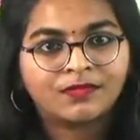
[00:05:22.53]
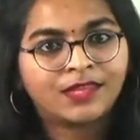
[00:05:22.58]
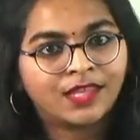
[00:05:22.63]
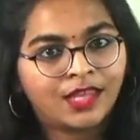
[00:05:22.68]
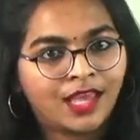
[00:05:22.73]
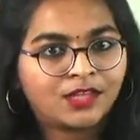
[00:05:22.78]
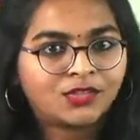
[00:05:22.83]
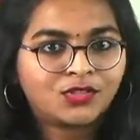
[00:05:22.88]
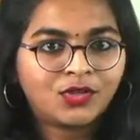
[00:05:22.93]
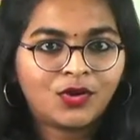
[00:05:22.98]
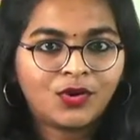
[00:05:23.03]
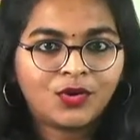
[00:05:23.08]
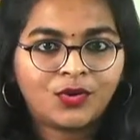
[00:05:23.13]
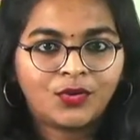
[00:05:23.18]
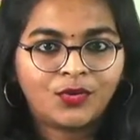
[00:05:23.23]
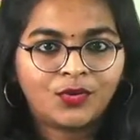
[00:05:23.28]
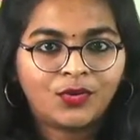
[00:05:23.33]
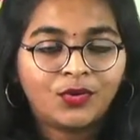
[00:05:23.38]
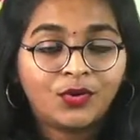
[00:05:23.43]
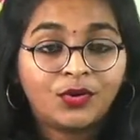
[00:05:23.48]
Yes or
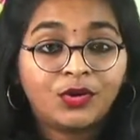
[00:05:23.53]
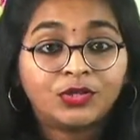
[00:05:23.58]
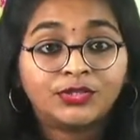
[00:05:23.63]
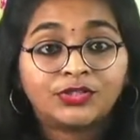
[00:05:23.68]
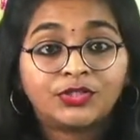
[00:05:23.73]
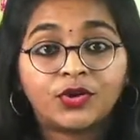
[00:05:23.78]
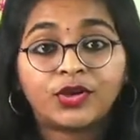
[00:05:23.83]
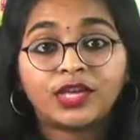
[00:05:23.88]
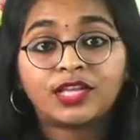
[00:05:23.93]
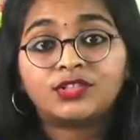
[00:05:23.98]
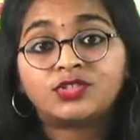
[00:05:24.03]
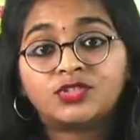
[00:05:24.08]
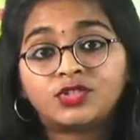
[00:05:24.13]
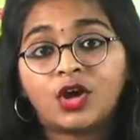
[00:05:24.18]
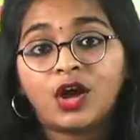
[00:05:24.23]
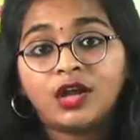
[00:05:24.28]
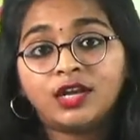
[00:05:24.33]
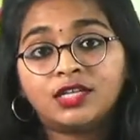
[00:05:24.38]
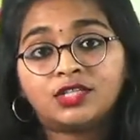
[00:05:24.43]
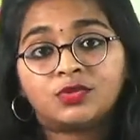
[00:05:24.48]
no? So in
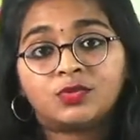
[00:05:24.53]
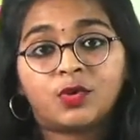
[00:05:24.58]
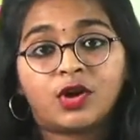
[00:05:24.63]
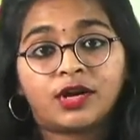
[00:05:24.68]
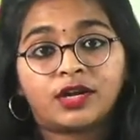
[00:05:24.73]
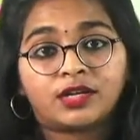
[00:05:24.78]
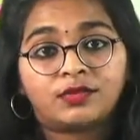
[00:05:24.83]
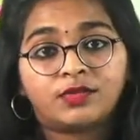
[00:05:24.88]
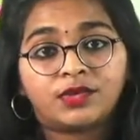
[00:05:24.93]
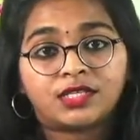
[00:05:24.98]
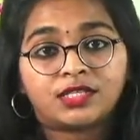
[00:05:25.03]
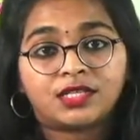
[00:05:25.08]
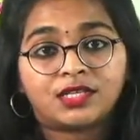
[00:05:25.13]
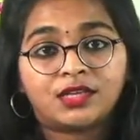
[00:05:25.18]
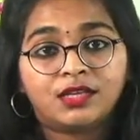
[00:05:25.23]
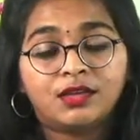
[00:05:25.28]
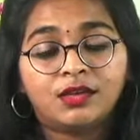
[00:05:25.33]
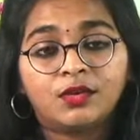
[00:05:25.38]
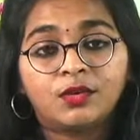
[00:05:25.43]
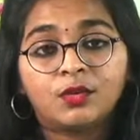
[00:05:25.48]
solids, what did we
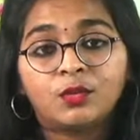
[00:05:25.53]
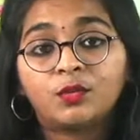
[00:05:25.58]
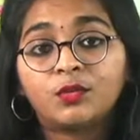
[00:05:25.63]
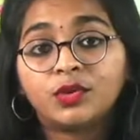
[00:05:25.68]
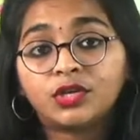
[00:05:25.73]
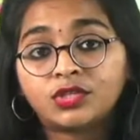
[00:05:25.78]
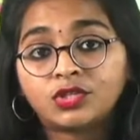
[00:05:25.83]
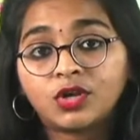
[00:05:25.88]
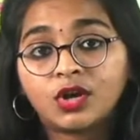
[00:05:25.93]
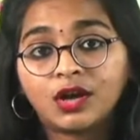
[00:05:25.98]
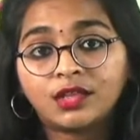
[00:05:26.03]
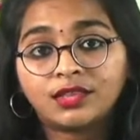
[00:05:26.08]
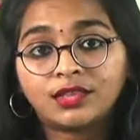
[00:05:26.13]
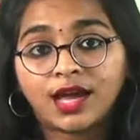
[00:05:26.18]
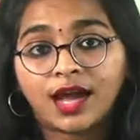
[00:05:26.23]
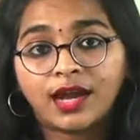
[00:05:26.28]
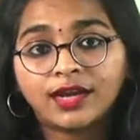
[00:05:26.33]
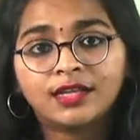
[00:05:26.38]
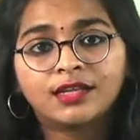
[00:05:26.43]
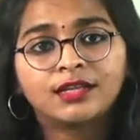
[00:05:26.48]
see? We saw
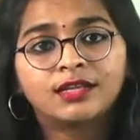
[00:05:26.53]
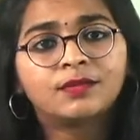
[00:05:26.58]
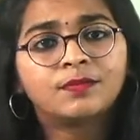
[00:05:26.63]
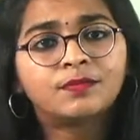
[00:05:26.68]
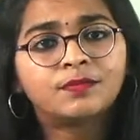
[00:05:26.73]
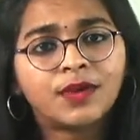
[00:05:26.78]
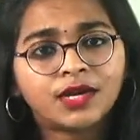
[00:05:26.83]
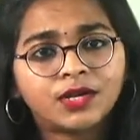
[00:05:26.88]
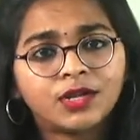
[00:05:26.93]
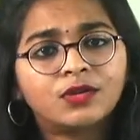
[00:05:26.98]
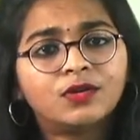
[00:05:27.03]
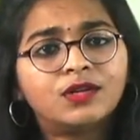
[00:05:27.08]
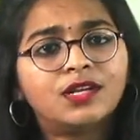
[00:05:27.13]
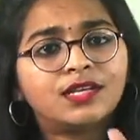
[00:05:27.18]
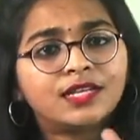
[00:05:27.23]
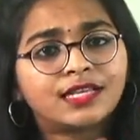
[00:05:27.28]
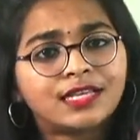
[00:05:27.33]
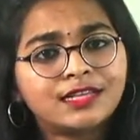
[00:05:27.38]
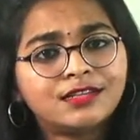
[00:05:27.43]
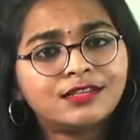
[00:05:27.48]
that particular
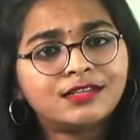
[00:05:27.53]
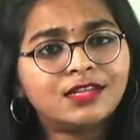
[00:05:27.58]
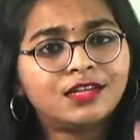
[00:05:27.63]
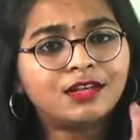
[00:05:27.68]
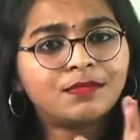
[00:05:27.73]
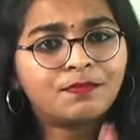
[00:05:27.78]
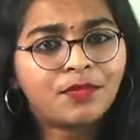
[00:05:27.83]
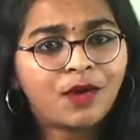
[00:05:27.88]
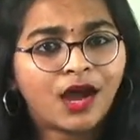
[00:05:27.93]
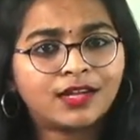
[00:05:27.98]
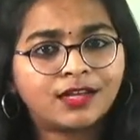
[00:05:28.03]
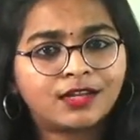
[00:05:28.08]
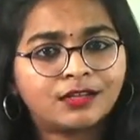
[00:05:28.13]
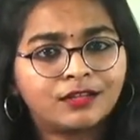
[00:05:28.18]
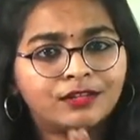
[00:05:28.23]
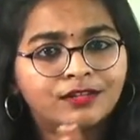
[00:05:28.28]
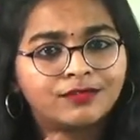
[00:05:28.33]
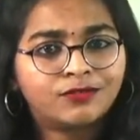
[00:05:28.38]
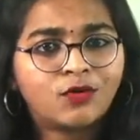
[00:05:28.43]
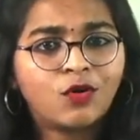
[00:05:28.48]

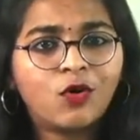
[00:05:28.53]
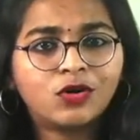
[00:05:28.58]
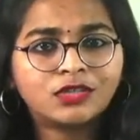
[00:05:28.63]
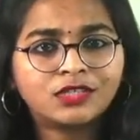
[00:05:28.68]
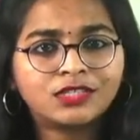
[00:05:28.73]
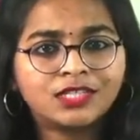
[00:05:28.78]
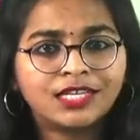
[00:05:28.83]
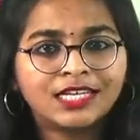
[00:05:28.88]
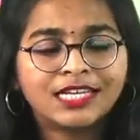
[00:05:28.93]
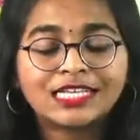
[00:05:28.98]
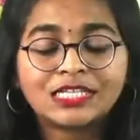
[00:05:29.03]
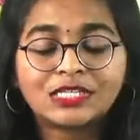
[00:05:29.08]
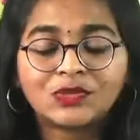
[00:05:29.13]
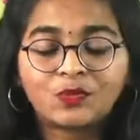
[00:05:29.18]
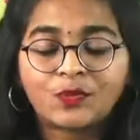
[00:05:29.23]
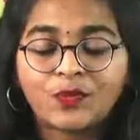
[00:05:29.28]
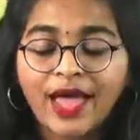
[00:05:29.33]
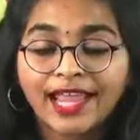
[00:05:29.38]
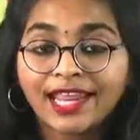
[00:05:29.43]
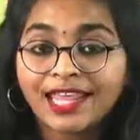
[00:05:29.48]
interparticle force is
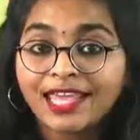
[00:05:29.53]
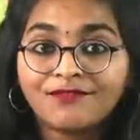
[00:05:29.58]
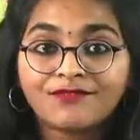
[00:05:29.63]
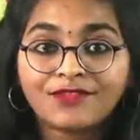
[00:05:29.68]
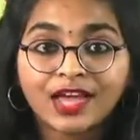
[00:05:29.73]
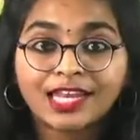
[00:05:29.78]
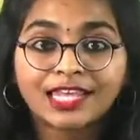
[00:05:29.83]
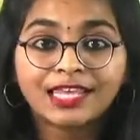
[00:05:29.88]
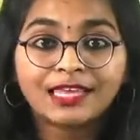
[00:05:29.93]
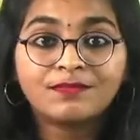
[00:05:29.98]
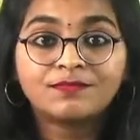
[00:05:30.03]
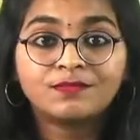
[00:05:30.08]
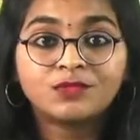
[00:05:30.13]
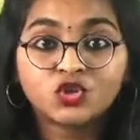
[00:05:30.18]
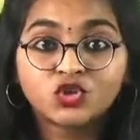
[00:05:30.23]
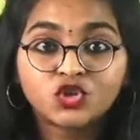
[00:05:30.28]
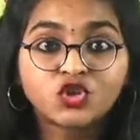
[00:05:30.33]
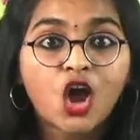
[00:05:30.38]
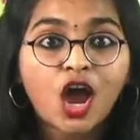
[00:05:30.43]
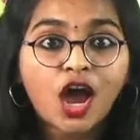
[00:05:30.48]
very, very
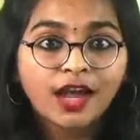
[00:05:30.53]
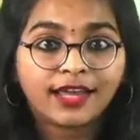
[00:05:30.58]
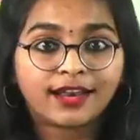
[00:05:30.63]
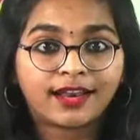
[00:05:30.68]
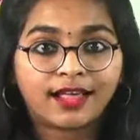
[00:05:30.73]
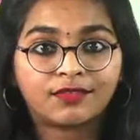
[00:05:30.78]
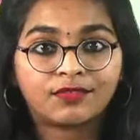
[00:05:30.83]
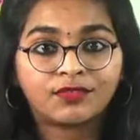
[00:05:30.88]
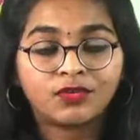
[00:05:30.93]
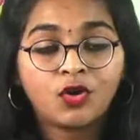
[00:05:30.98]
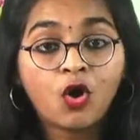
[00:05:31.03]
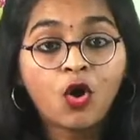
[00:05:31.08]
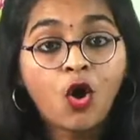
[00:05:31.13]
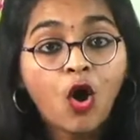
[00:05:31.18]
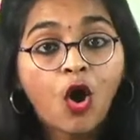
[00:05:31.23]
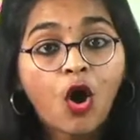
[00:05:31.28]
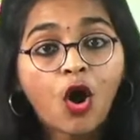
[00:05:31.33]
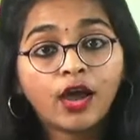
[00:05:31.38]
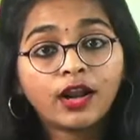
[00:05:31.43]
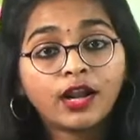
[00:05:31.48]
strong enough,
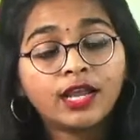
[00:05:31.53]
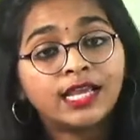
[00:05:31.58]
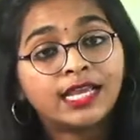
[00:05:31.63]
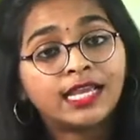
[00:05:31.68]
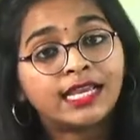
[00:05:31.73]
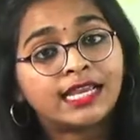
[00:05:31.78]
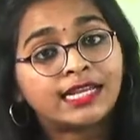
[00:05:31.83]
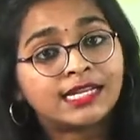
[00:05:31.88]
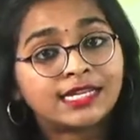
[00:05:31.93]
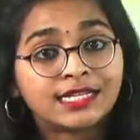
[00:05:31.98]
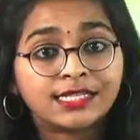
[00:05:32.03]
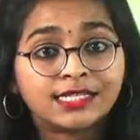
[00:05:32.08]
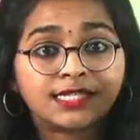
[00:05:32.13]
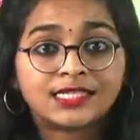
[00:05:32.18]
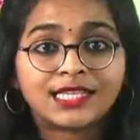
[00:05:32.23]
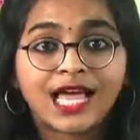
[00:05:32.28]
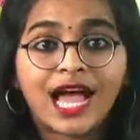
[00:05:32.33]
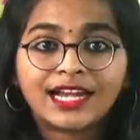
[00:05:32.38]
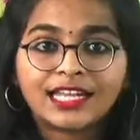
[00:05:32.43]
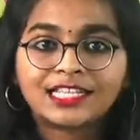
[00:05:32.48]
or it is
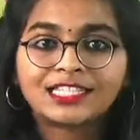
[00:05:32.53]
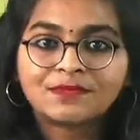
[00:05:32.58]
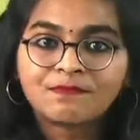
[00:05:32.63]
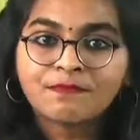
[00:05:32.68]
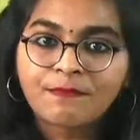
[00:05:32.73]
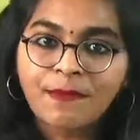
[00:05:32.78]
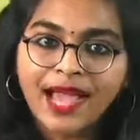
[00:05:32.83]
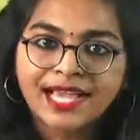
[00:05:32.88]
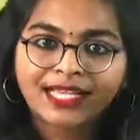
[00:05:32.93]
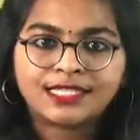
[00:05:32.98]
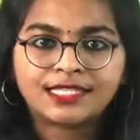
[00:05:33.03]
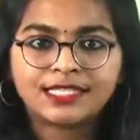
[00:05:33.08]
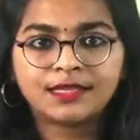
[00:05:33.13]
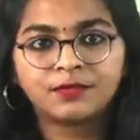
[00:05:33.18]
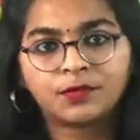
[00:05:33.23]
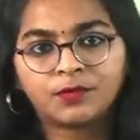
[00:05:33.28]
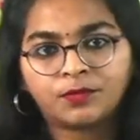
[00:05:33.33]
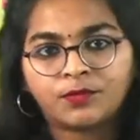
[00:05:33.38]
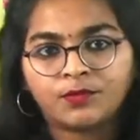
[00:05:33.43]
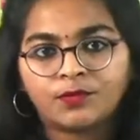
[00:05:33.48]
at its
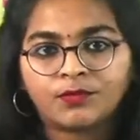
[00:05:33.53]
maximum.